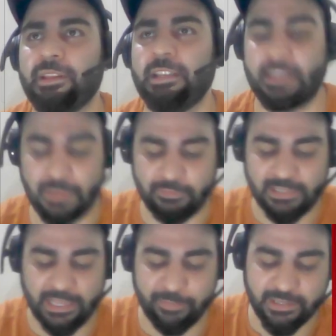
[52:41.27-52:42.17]
Similar with
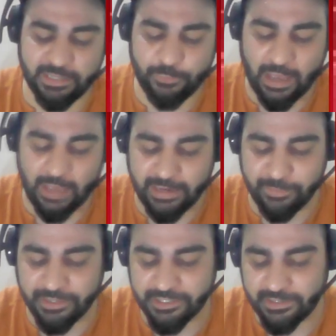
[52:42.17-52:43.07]
the image. If you have an
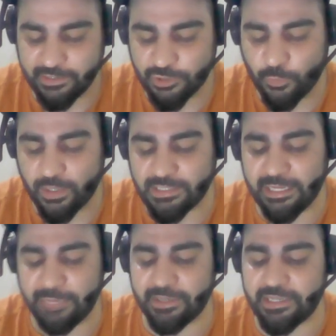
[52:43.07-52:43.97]
image, so what is an
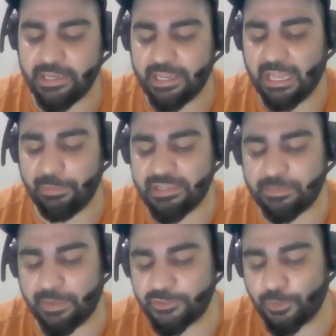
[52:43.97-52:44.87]
image? Image is a
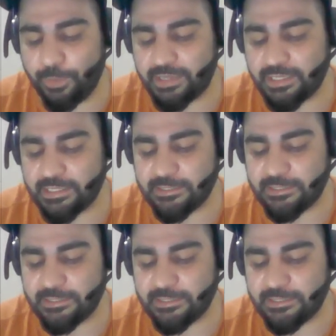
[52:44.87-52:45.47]
bunch of pixels.